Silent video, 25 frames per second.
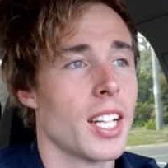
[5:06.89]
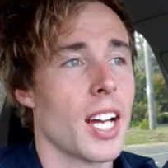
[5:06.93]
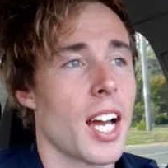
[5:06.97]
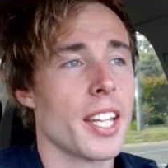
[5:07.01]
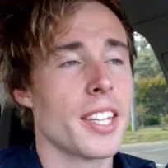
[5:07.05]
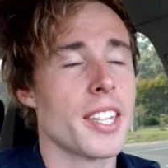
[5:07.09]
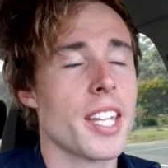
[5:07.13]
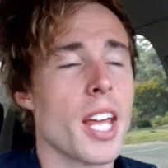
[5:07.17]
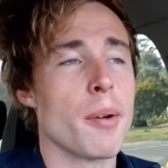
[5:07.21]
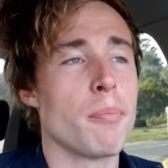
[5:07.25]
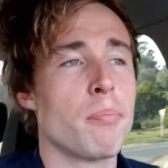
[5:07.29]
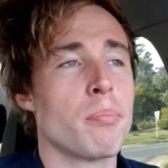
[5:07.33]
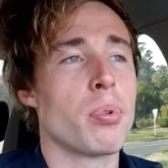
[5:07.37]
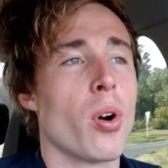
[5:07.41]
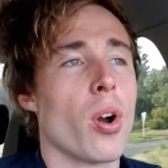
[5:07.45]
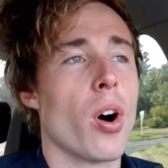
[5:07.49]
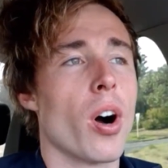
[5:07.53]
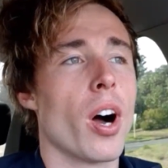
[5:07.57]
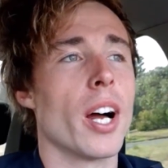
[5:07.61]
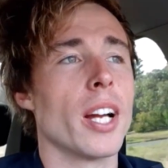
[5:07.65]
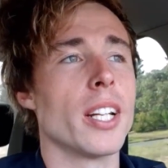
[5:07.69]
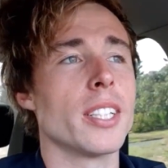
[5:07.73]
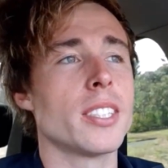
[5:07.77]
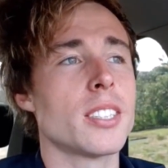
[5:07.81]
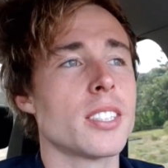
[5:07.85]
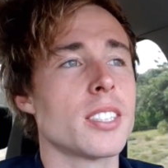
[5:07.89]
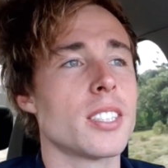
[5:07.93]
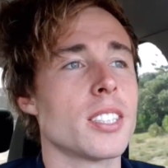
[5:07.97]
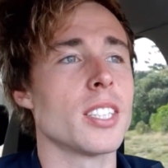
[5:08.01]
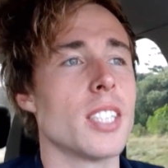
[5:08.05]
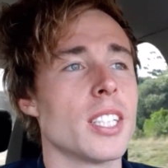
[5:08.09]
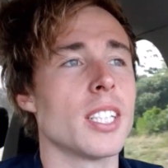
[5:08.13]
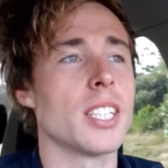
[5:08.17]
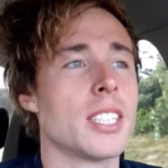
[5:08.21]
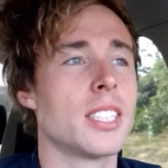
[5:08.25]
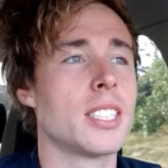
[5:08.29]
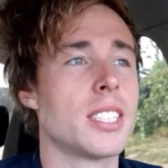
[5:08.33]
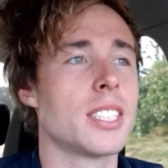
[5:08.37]
at that price,
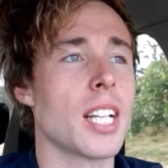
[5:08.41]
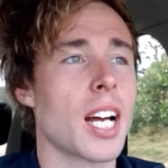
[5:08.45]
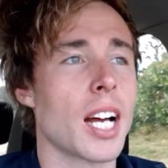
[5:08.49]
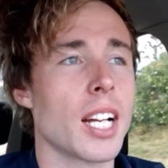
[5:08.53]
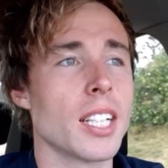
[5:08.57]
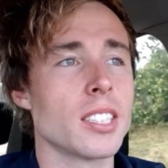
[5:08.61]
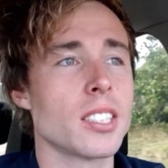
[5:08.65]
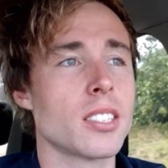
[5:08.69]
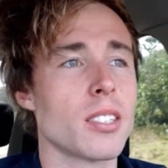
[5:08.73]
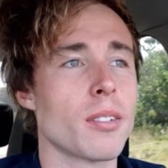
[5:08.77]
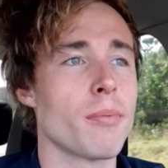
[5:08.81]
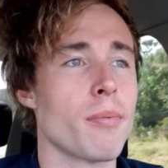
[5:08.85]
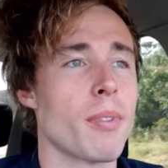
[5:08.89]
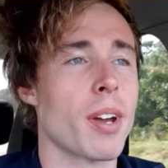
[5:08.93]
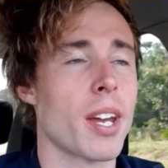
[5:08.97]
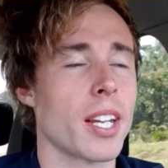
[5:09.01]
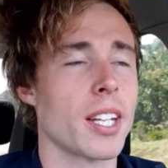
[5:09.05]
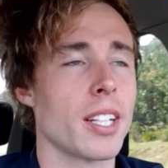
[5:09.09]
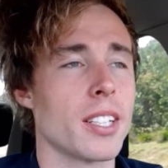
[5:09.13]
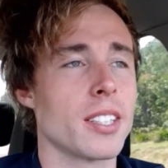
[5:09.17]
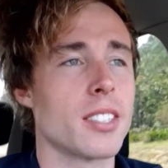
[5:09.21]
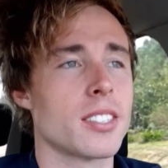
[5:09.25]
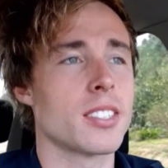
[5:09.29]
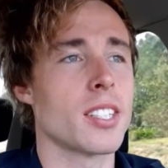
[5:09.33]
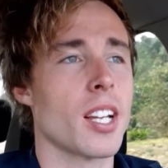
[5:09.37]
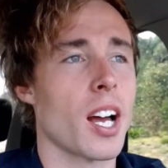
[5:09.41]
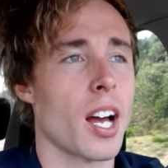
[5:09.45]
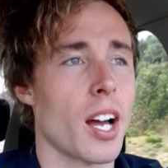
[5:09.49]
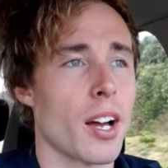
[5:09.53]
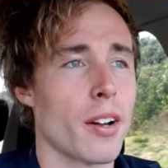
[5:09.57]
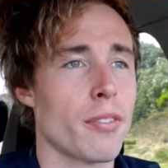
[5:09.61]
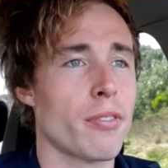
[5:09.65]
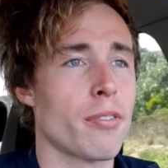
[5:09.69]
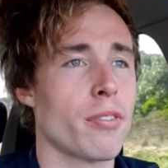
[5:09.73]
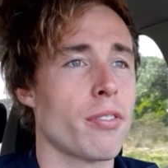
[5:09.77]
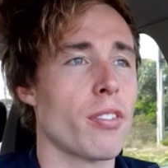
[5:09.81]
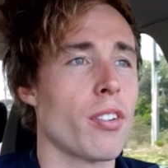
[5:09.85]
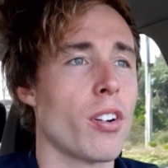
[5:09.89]
it does make it
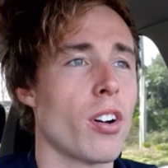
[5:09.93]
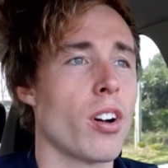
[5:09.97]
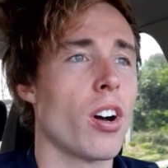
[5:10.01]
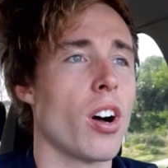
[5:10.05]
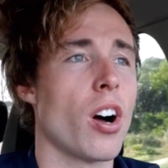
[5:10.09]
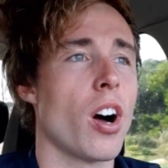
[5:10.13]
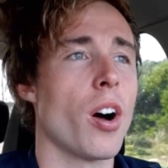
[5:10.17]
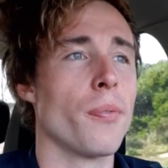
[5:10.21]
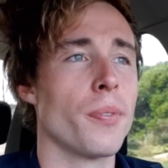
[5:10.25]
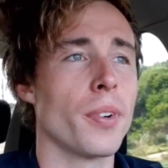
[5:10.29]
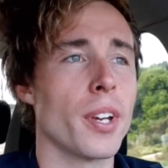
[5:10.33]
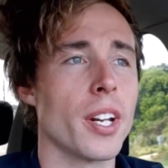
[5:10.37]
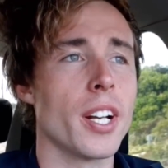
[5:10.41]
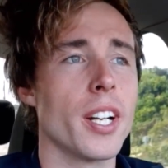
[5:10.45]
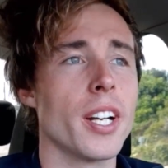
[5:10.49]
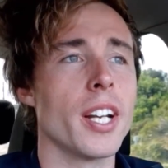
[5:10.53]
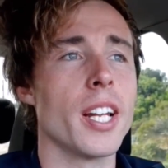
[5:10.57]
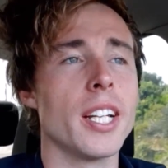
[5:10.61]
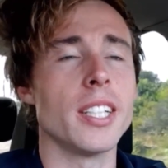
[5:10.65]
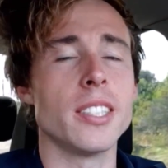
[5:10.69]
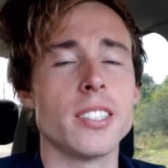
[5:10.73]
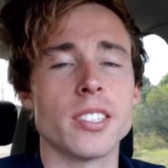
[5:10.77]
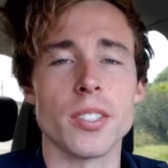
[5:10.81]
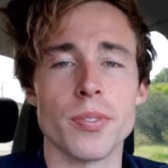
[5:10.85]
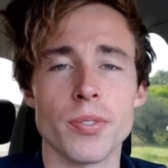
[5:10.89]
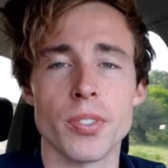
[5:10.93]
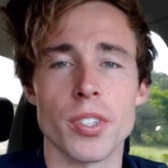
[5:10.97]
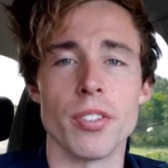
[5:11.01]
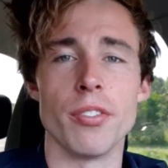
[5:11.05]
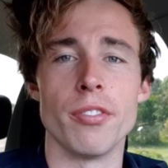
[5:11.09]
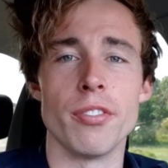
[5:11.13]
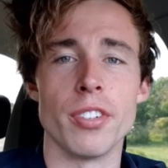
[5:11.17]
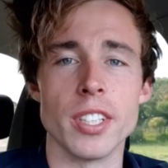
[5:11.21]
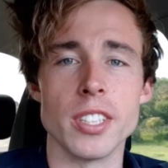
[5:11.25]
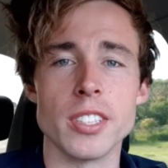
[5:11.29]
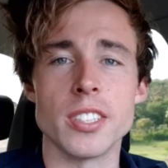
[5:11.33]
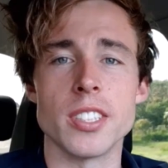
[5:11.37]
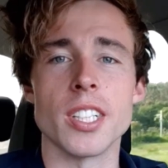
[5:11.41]
tough. I'm going to need some
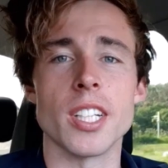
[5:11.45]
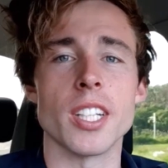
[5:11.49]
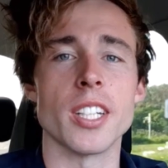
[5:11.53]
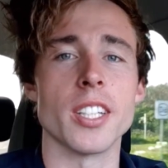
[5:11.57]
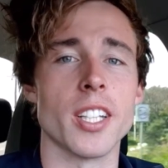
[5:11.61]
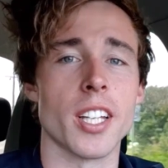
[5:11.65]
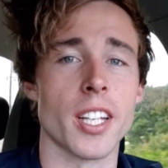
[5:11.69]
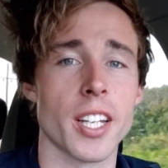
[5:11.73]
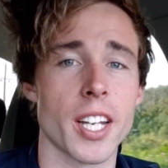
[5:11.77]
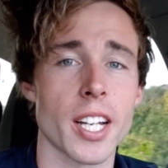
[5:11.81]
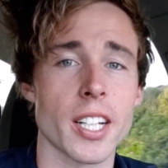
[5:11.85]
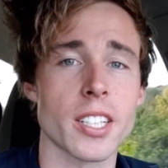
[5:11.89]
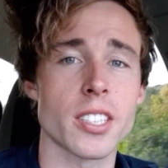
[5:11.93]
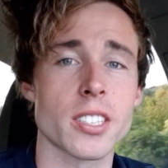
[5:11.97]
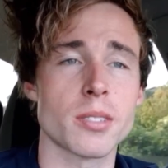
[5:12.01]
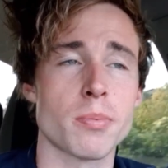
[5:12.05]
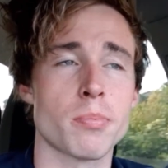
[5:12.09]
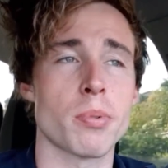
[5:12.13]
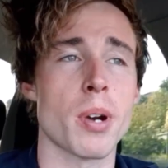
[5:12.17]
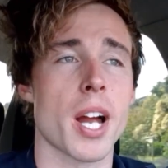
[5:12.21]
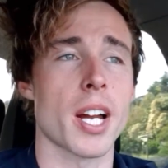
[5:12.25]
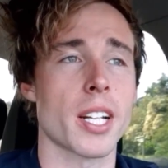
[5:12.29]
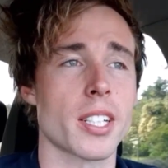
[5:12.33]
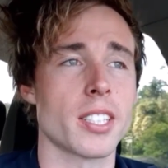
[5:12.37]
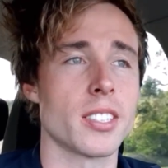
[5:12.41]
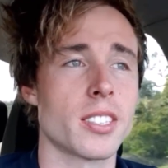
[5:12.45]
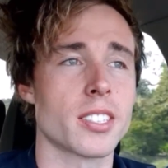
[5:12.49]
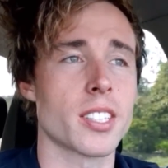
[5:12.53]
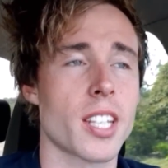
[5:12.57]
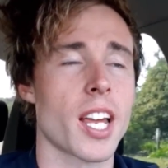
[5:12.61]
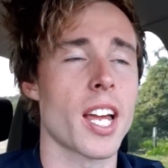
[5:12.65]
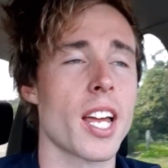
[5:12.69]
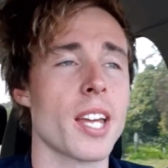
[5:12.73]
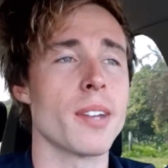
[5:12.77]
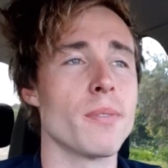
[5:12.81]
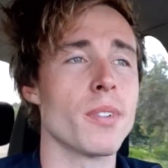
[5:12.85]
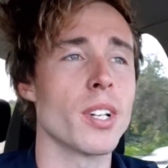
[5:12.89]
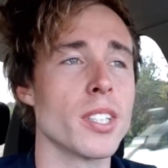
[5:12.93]
convincing in the next practice
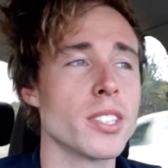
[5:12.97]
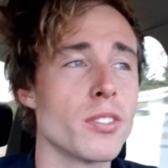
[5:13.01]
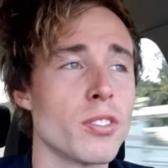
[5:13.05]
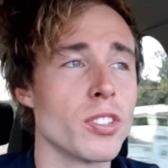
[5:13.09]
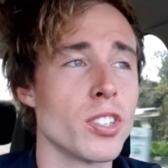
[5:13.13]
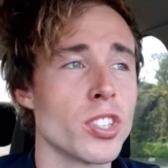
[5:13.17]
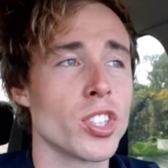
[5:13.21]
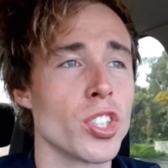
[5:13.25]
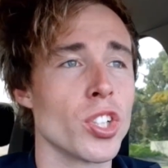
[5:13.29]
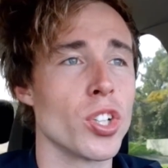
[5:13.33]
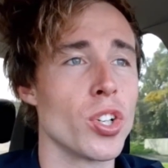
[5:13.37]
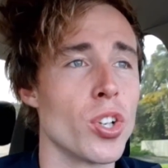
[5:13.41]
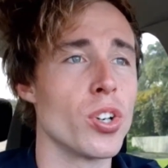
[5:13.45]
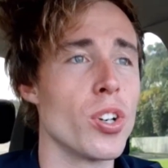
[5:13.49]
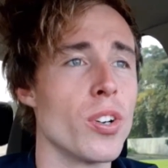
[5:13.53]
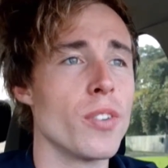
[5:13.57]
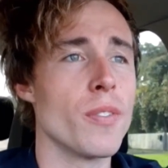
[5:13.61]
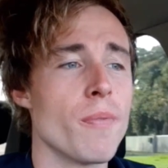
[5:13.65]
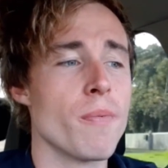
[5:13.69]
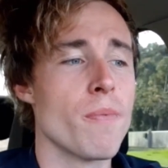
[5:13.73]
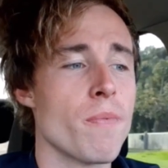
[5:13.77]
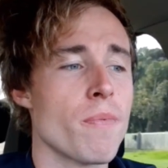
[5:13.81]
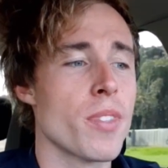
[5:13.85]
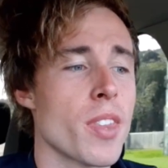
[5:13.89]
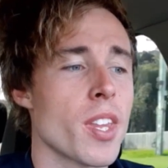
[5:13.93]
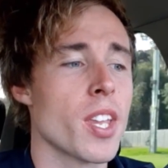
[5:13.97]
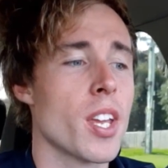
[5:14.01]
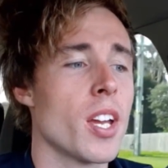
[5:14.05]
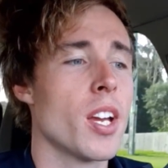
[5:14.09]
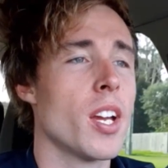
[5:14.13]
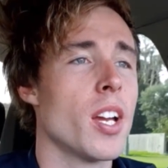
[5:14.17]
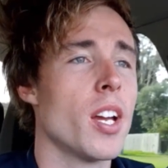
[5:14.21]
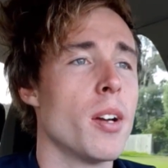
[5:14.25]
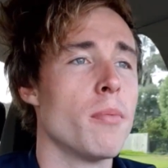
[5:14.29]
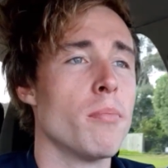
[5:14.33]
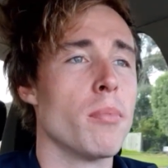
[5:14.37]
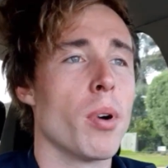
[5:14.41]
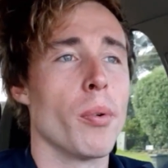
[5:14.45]
game, that's for sure.
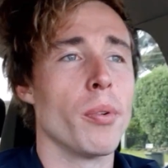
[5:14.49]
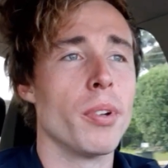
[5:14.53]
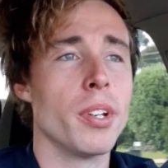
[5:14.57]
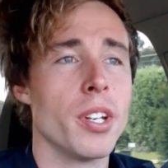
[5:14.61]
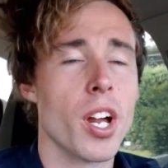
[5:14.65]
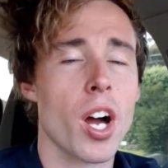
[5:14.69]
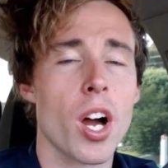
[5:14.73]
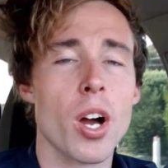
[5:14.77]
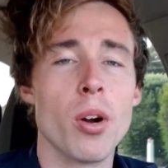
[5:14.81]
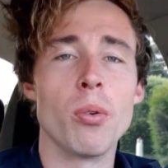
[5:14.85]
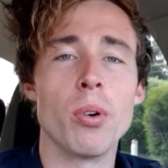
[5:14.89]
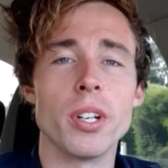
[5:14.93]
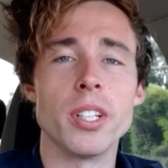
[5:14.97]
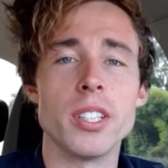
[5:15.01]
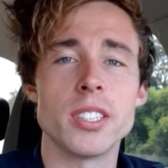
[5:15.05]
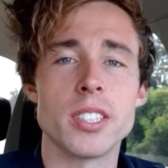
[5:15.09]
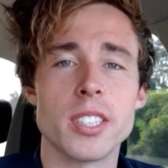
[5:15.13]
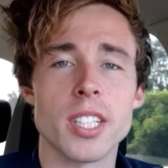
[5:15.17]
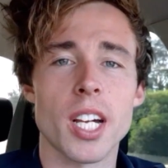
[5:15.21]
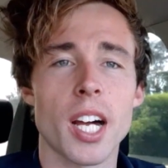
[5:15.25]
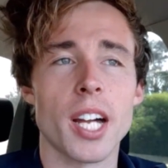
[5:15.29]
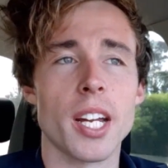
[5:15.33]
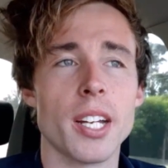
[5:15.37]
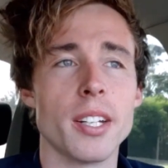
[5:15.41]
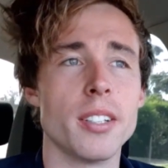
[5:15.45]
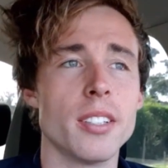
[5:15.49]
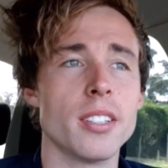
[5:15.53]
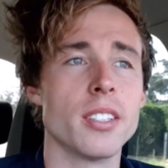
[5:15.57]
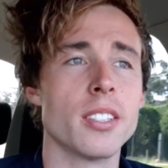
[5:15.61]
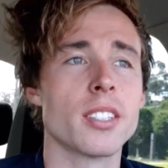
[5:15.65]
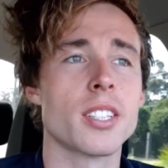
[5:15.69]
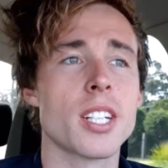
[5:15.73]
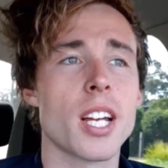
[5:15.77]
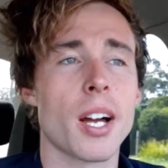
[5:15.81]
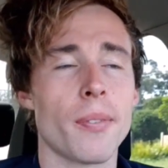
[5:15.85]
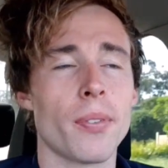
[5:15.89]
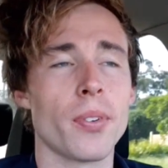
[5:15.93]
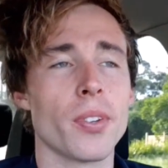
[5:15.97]
But we know what he's
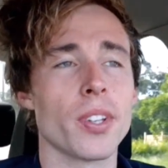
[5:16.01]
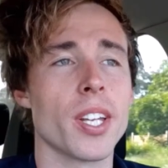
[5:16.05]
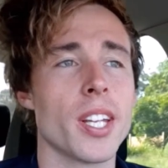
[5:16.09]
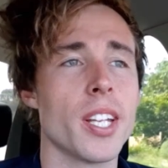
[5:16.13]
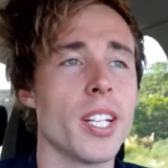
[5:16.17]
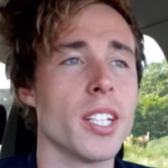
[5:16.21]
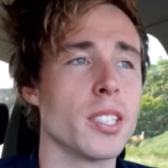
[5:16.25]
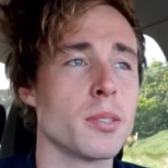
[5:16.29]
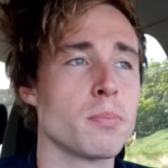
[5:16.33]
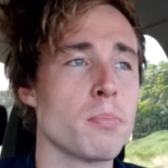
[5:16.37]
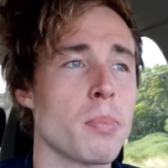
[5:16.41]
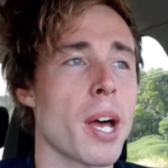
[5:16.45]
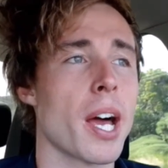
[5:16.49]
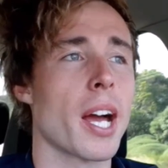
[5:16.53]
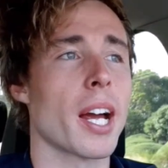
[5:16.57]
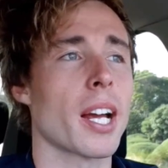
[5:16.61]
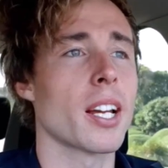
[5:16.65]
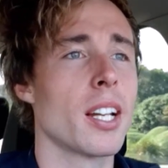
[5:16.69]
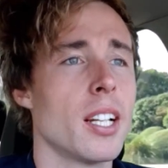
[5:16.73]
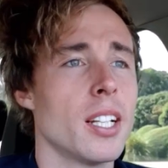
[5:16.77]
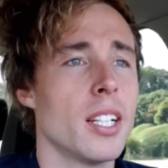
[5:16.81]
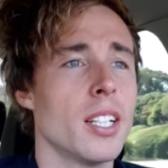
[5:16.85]
done a couple of years back.